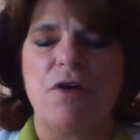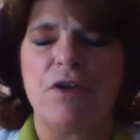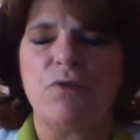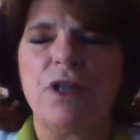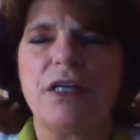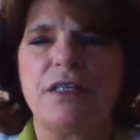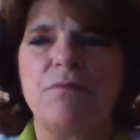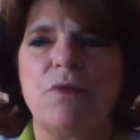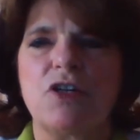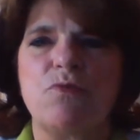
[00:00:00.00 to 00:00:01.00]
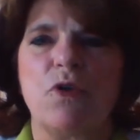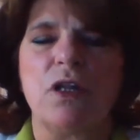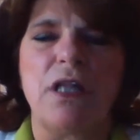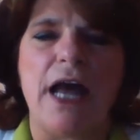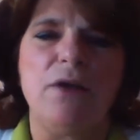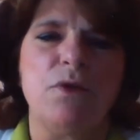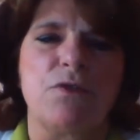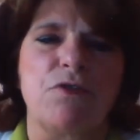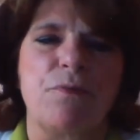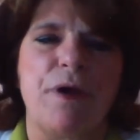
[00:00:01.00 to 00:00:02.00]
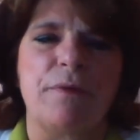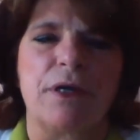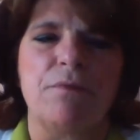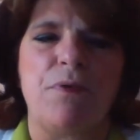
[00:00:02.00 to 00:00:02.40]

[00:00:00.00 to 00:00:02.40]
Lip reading: he realized that much more aligned with the Republican